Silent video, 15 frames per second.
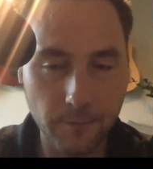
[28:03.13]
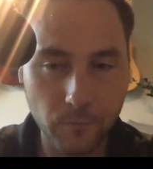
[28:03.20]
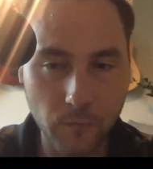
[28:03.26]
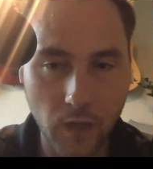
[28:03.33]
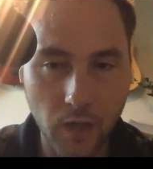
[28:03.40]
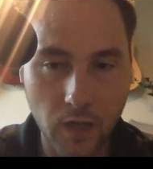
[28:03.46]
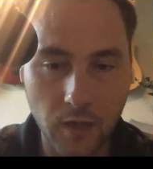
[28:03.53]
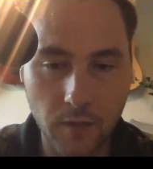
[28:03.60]

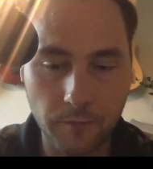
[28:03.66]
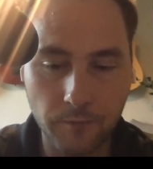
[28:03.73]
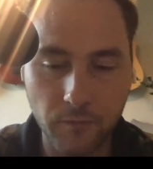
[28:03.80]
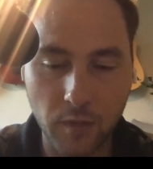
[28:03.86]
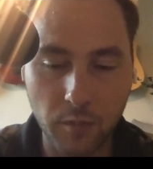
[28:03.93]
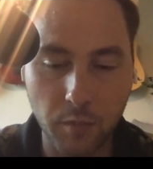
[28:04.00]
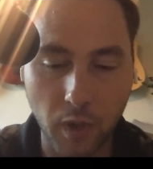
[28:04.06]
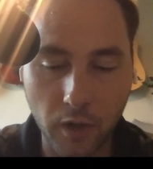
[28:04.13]

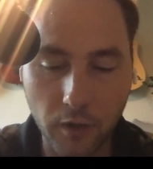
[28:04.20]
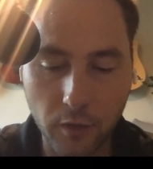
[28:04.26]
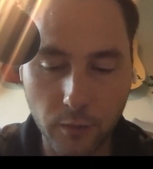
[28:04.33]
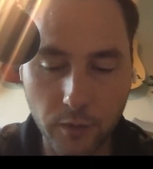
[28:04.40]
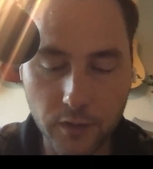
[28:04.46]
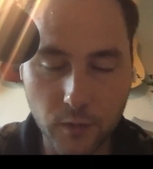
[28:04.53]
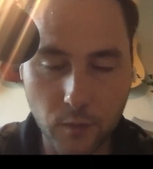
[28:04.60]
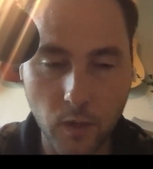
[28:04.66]
And part of the
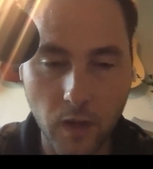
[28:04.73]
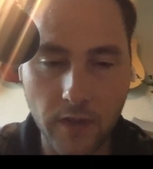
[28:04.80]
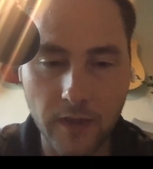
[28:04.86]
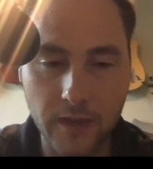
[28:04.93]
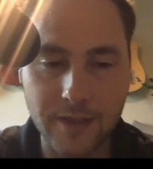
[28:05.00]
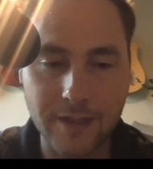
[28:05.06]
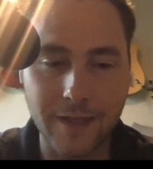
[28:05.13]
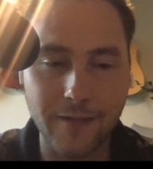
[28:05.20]
reason why
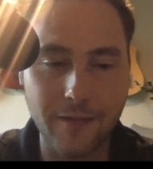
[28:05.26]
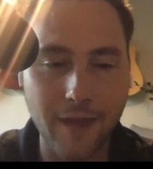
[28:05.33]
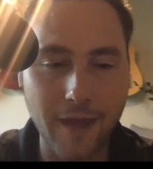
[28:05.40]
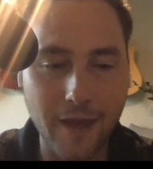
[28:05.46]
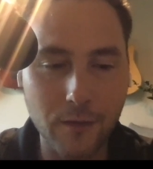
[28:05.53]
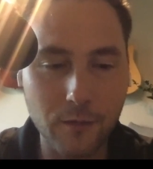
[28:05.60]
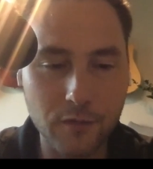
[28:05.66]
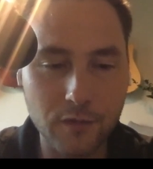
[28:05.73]
they did
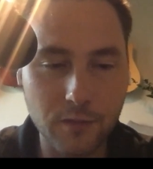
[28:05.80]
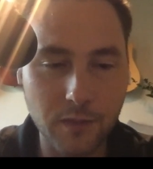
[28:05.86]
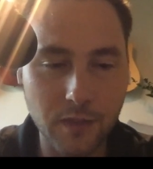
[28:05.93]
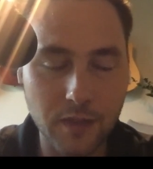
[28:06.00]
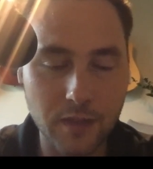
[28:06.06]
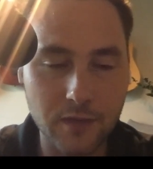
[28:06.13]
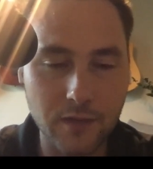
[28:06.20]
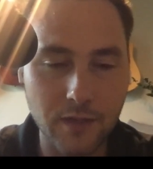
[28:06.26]
that was
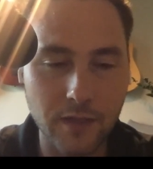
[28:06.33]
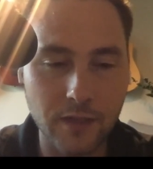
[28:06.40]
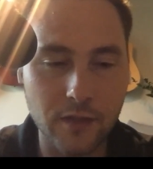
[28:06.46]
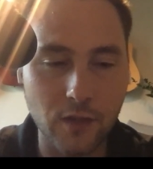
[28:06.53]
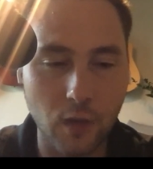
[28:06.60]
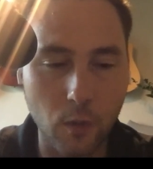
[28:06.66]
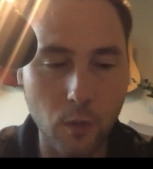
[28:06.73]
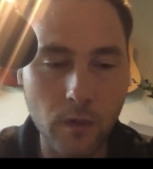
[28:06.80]
because they
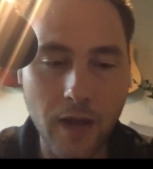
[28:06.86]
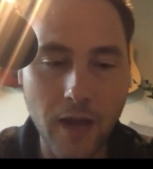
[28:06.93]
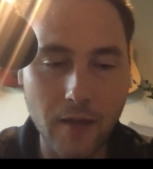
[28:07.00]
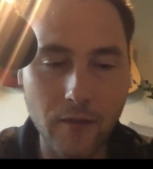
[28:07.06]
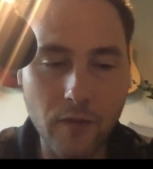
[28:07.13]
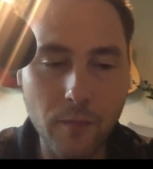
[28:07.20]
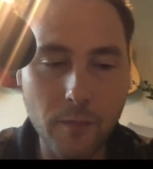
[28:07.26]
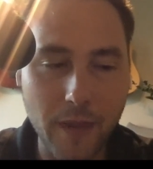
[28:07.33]
don't
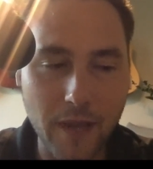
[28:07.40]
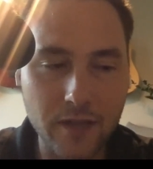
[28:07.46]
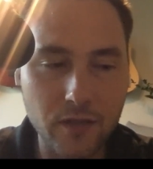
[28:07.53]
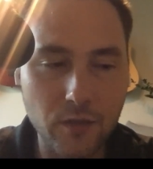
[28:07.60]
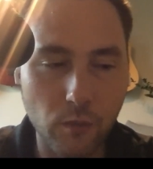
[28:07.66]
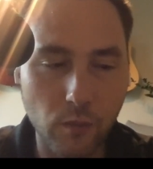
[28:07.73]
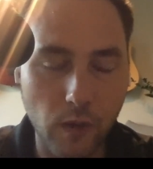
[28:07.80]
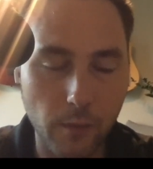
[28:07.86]
have the
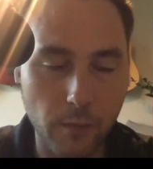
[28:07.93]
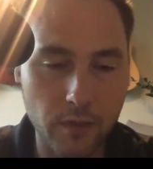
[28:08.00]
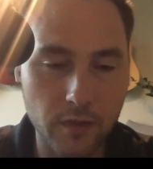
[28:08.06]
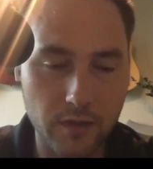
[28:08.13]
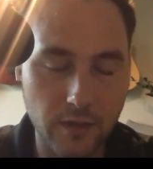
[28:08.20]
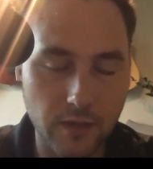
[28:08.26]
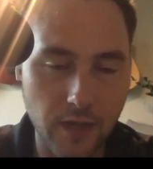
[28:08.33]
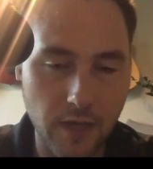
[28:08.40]
best
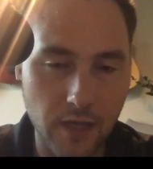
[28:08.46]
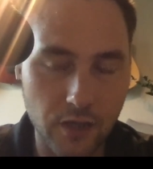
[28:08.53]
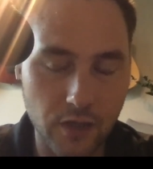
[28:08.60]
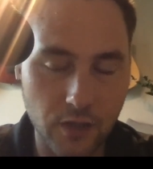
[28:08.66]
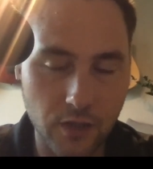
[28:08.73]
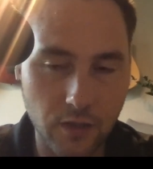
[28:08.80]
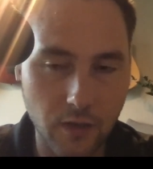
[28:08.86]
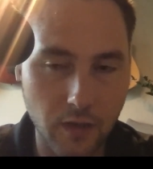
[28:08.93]

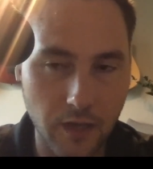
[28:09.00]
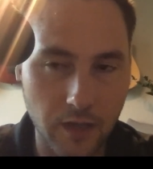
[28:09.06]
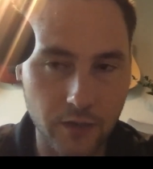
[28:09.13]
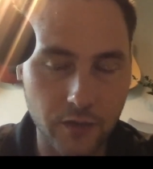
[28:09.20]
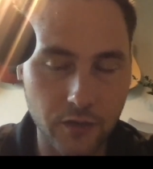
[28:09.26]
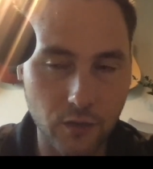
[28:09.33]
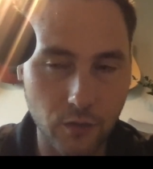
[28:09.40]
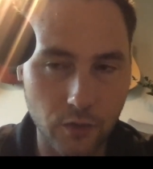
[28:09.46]
representation on
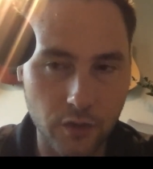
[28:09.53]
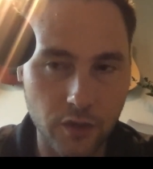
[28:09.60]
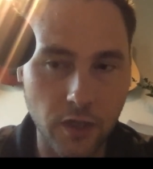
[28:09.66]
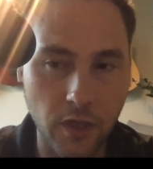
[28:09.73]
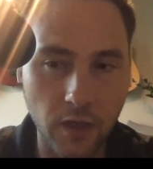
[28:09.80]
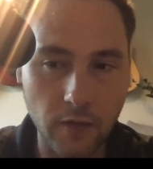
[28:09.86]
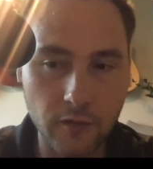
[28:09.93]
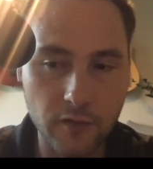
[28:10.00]
store
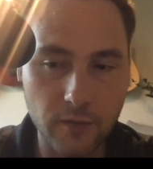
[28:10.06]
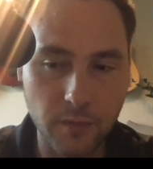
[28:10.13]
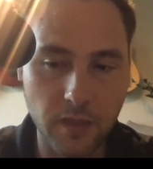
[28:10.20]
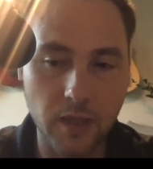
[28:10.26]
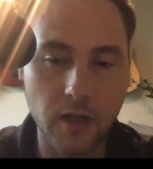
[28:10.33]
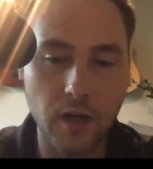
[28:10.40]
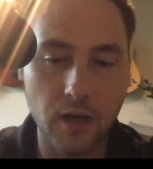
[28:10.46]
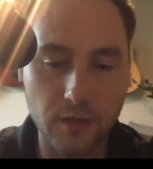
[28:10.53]
shelves
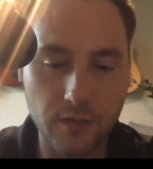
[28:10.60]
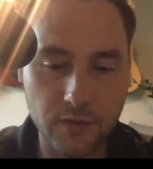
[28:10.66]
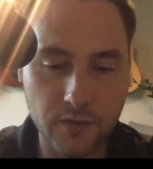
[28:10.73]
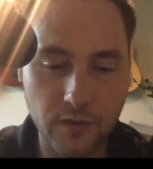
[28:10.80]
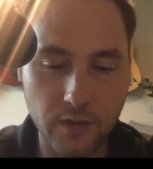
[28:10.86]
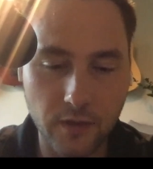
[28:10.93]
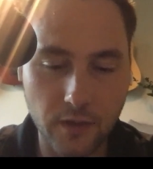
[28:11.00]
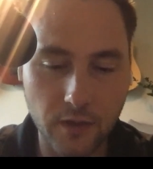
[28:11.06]
because
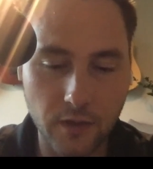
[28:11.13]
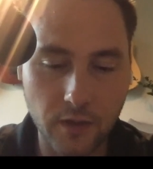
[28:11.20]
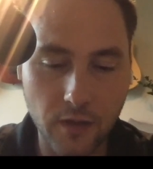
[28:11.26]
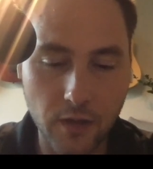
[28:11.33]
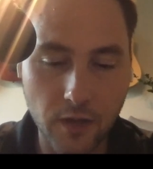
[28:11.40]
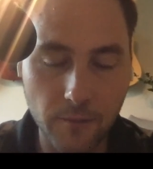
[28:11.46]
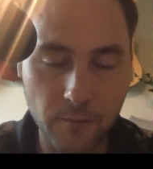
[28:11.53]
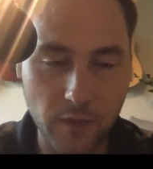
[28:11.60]

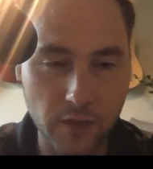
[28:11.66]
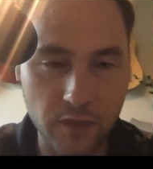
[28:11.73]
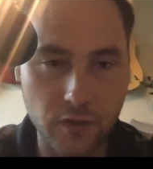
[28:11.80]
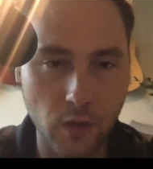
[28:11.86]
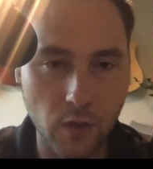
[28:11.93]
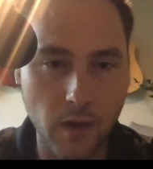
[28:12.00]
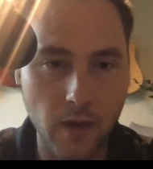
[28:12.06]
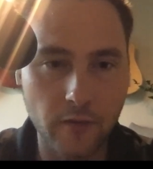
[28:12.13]
they just
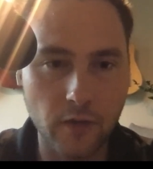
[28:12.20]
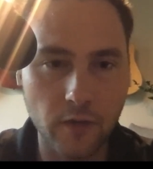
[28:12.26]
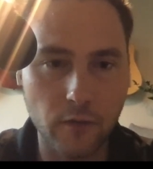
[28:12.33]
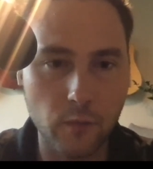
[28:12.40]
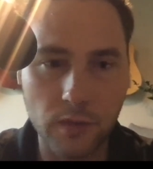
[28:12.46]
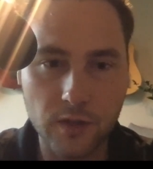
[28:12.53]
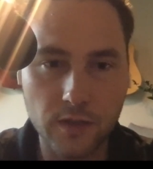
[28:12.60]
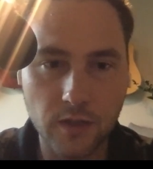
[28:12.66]
don't have enough
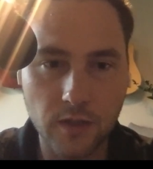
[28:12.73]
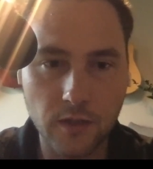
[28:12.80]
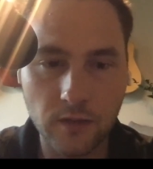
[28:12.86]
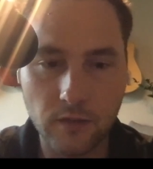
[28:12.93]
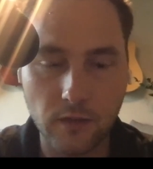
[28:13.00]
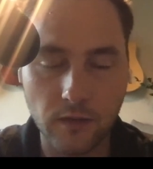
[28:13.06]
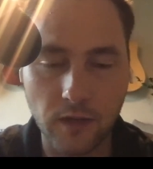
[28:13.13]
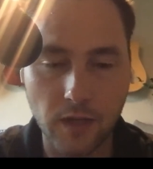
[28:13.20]
whiskey
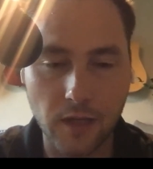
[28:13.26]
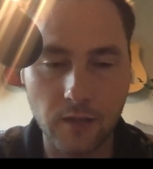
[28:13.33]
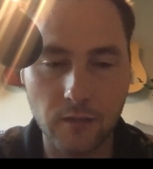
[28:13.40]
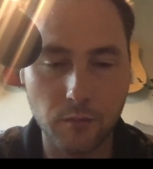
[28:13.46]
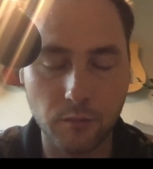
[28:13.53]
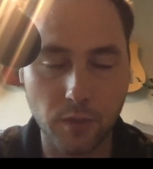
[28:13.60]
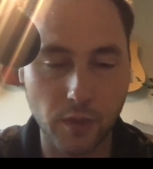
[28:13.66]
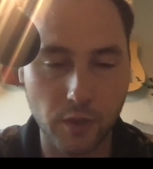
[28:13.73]
that they can
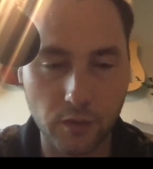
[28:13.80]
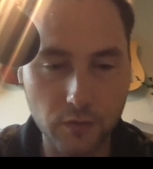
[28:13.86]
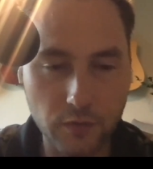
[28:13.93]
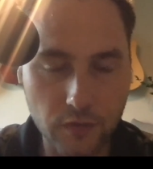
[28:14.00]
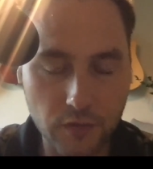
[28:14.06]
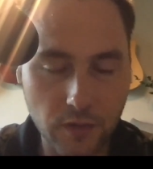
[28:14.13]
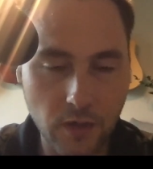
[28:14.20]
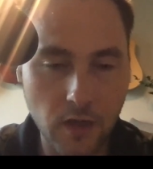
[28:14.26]
produce.